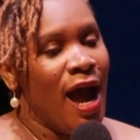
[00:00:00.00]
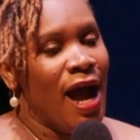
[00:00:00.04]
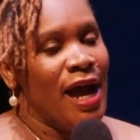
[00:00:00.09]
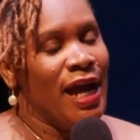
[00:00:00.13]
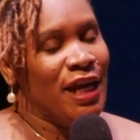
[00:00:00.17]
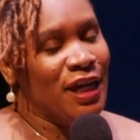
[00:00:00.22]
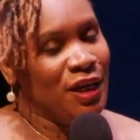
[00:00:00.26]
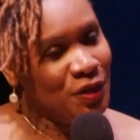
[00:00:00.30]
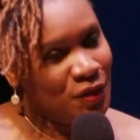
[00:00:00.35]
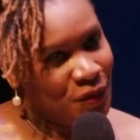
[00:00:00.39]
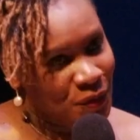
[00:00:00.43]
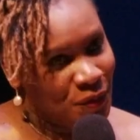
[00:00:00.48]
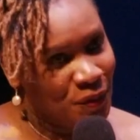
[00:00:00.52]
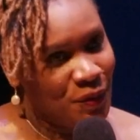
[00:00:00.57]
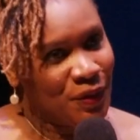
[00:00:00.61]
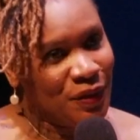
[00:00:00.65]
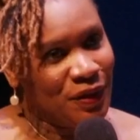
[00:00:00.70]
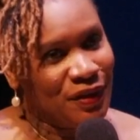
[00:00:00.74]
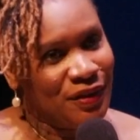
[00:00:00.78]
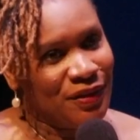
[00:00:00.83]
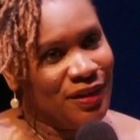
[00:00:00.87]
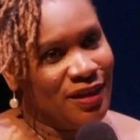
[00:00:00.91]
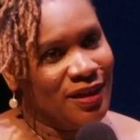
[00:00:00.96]

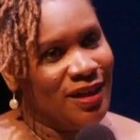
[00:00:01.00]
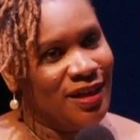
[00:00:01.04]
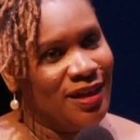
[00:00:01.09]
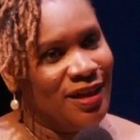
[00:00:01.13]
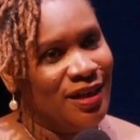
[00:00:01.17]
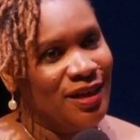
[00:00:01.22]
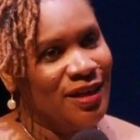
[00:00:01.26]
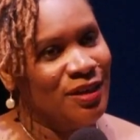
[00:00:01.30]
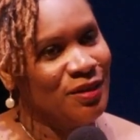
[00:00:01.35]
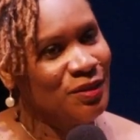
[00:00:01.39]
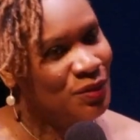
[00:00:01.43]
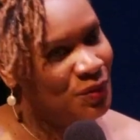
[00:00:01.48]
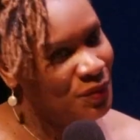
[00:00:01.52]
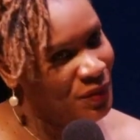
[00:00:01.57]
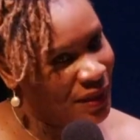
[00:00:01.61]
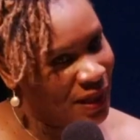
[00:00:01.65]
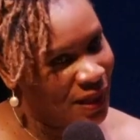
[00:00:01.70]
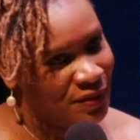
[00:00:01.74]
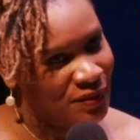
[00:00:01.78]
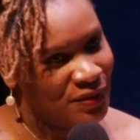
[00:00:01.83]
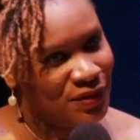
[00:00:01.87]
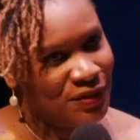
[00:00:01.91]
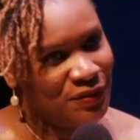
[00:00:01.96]
Indoor,
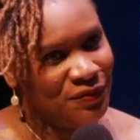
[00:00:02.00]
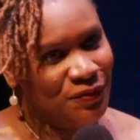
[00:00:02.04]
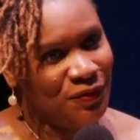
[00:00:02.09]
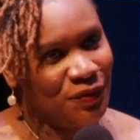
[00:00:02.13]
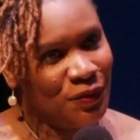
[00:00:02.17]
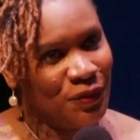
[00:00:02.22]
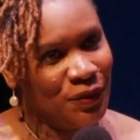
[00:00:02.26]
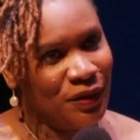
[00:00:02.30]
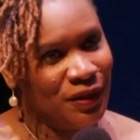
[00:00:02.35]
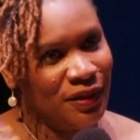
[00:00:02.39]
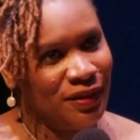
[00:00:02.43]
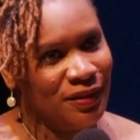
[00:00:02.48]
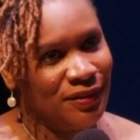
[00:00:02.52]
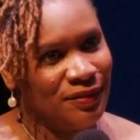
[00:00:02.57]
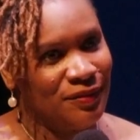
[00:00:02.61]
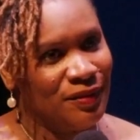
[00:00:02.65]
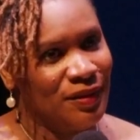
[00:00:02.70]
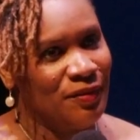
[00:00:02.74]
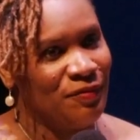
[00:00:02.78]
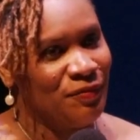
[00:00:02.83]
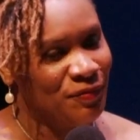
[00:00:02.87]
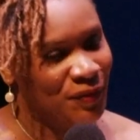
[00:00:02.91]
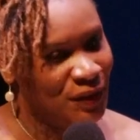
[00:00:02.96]
2004,
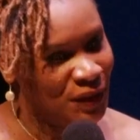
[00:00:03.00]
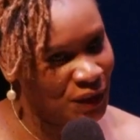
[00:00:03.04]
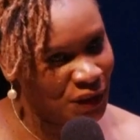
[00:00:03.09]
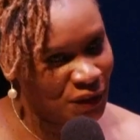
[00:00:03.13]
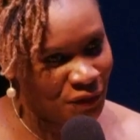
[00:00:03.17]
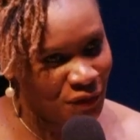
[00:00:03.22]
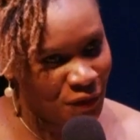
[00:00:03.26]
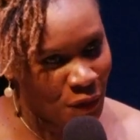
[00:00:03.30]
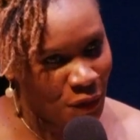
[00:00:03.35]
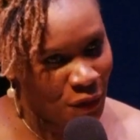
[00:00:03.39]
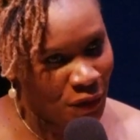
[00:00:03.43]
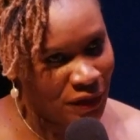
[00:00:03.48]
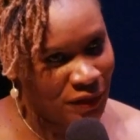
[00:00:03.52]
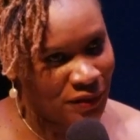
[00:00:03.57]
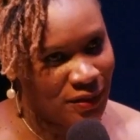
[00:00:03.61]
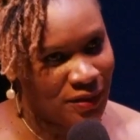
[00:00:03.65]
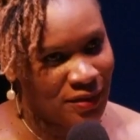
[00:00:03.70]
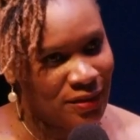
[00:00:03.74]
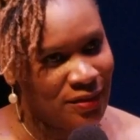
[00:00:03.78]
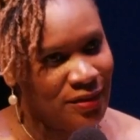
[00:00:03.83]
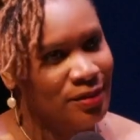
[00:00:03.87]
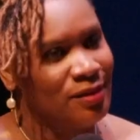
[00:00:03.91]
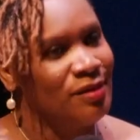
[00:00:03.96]
finished 4th
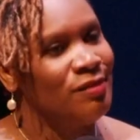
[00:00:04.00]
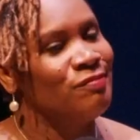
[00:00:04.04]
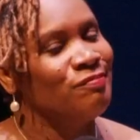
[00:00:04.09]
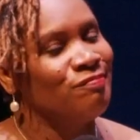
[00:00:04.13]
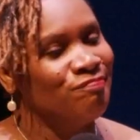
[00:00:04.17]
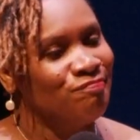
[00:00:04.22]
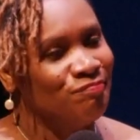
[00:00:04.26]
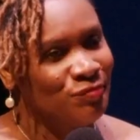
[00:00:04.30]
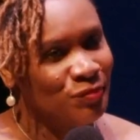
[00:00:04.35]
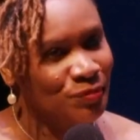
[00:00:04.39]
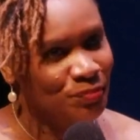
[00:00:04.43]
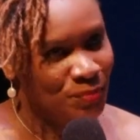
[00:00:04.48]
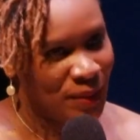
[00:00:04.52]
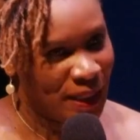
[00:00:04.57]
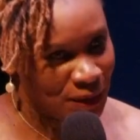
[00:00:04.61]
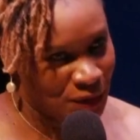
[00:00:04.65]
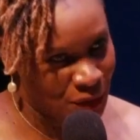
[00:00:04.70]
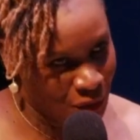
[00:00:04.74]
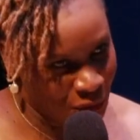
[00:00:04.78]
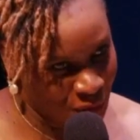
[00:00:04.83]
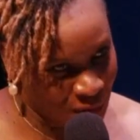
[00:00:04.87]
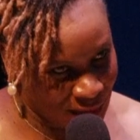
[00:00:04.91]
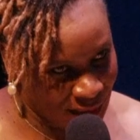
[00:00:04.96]
by
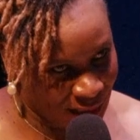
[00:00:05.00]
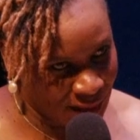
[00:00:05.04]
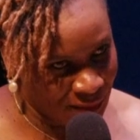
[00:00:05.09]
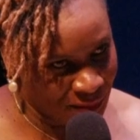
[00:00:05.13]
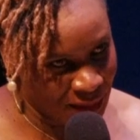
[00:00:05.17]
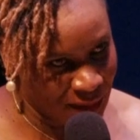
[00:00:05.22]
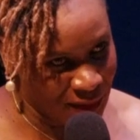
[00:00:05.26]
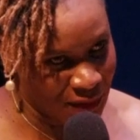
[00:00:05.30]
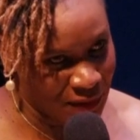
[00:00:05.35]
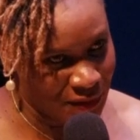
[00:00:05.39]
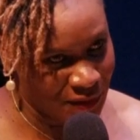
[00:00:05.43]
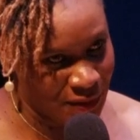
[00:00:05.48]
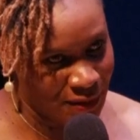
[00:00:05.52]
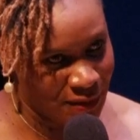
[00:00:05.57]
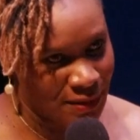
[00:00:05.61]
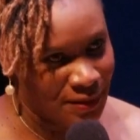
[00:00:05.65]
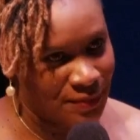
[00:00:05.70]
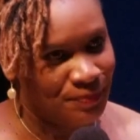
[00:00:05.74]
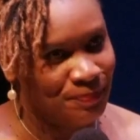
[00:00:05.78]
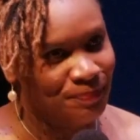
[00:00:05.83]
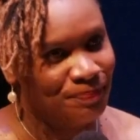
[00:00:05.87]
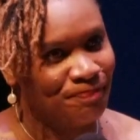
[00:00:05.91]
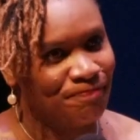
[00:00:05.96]
2 centimeters.
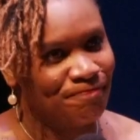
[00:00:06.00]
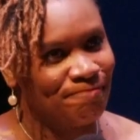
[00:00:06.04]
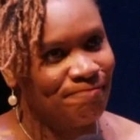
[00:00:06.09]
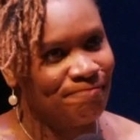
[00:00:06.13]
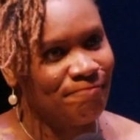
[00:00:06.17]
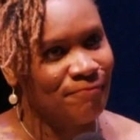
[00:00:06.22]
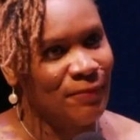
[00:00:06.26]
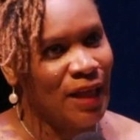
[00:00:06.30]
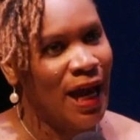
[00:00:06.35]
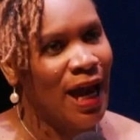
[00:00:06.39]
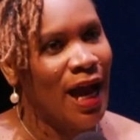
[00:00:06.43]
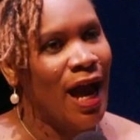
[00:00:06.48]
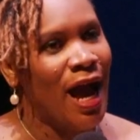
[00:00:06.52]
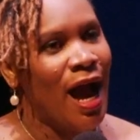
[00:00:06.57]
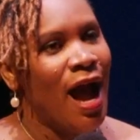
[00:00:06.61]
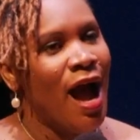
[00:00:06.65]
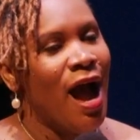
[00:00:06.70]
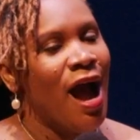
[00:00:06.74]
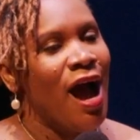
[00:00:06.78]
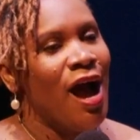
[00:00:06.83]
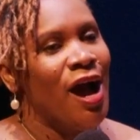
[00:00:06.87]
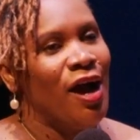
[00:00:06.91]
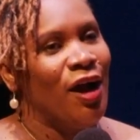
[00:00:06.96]

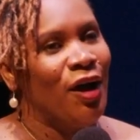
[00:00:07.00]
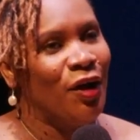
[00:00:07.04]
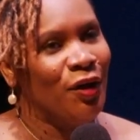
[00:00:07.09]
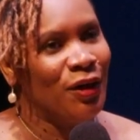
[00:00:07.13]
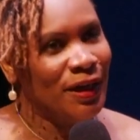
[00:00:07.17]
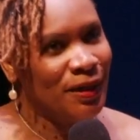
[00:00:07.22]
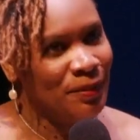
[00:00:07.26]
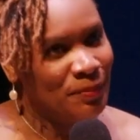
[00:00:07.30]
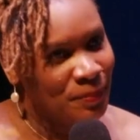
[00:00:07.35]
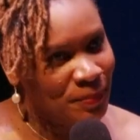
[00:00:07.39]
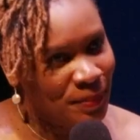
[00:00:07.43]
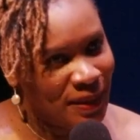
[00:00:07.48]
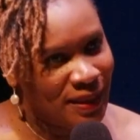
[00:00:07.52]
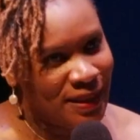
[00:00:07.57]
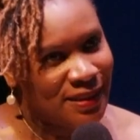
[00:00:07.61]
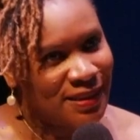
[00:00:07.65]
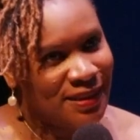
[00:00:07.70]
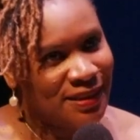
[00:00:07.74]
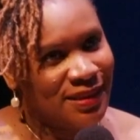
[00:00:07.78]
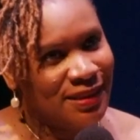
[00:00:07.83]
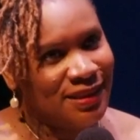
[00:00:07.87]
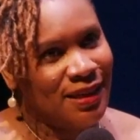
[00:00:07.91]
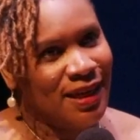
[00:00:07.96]
Olympics,
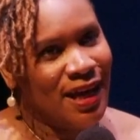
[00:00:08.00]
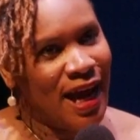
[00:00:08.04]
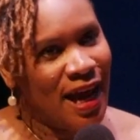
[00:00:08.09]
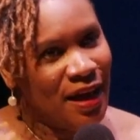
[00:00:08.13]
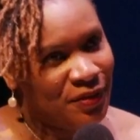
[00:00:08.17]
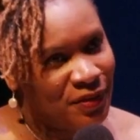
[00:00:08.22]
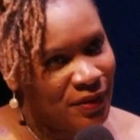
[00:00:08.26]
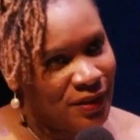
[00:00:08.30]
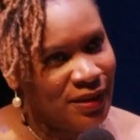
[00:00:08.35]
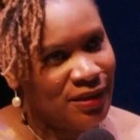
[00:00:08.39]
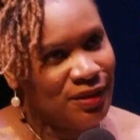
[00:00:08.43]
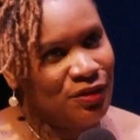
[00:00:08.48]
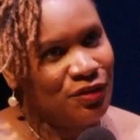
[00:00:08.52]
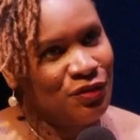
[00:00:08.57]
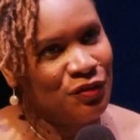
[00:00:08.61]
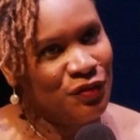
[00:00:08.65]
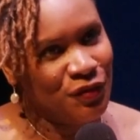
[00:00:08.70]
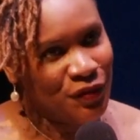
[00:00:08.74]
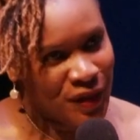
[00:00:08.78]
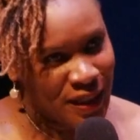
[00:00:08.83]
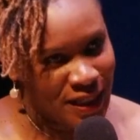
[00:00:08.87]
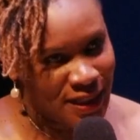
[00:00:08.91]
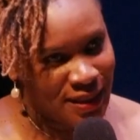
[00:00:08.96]
Athens,
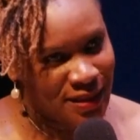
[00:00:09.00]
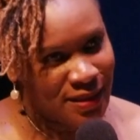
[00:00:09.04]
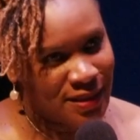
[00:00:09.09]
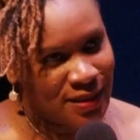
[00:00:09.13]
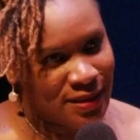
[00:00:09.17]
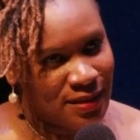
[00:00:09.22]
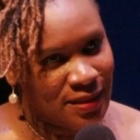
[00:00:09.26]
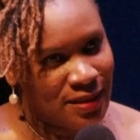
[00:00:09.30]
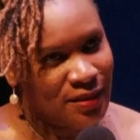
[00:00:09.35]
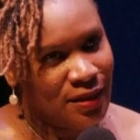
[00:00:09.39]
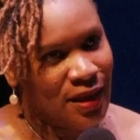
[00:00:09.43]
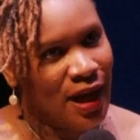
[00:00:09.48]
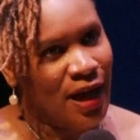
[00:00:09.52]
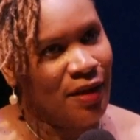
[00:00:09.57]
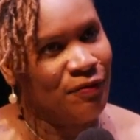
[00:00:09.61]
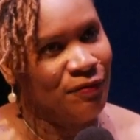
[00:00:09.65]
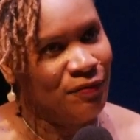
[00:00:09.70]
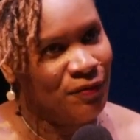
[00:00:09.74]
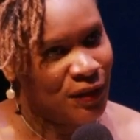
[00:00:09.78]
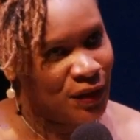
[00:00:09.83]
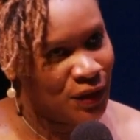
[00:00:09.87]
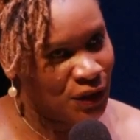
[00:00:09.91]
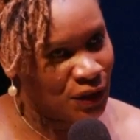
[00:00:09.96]
Greece, I
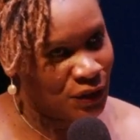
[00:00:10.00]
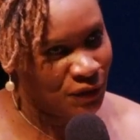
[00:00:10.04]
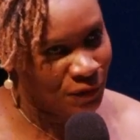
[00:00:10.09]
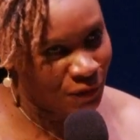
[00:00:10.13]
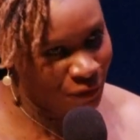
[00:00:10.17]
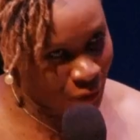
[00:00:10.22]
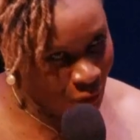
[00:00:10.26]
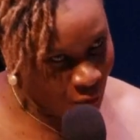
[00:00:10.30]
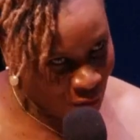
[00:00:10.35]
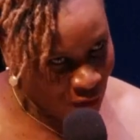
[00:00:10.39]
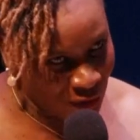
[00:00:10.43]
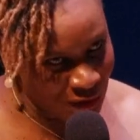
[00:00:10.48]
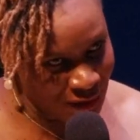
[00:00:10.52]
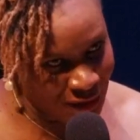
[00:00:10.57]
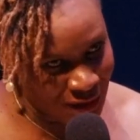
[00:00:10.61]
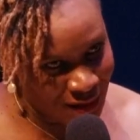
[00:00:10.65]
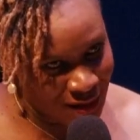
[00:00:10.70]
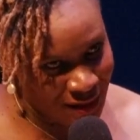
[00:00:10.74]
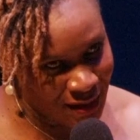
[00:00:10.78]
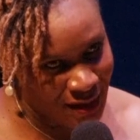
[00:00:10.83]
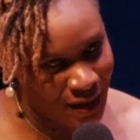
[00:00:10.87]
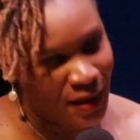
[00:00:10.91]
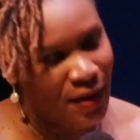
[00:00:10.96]
finished 4th
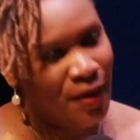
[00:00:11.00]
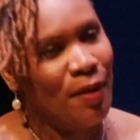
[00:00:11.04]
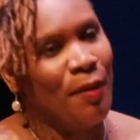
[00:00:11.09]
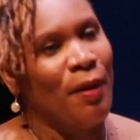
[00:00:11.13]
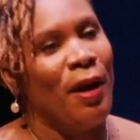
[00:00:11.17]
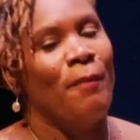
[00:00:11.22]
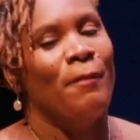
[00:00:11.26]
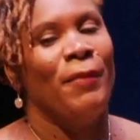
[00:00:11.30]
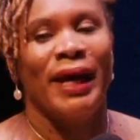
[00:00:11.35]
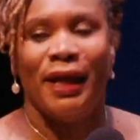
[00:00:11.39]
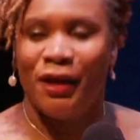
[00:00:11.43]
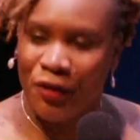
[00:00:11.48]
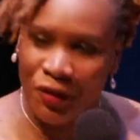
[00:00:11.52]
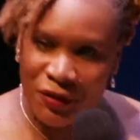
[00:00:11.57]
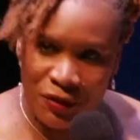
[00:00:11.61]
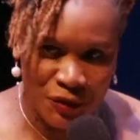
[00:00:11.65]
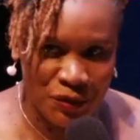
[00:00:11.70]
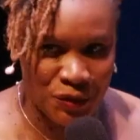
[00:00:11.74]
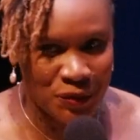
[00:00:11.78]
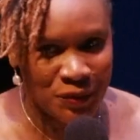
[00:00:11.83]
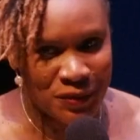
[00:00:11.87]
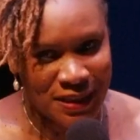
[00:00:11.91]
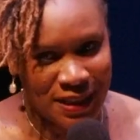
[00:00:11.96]
by another
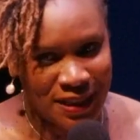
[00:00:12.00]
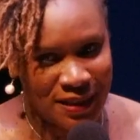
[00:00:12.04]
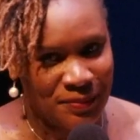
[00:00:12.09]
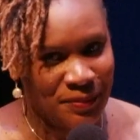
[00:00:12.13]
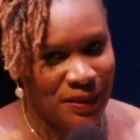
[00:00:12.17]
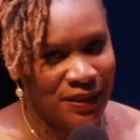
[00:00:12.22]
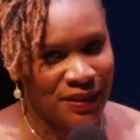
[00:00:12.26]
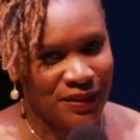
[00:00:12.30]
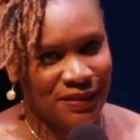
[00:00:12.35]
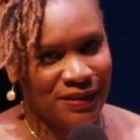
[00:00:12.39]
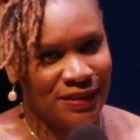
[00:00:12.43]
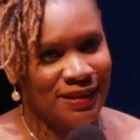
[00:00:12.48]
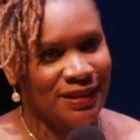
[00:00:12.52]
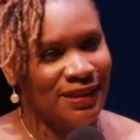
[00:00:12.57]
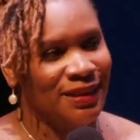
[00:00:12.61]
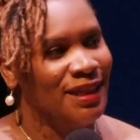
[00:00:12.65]
2 centimeters.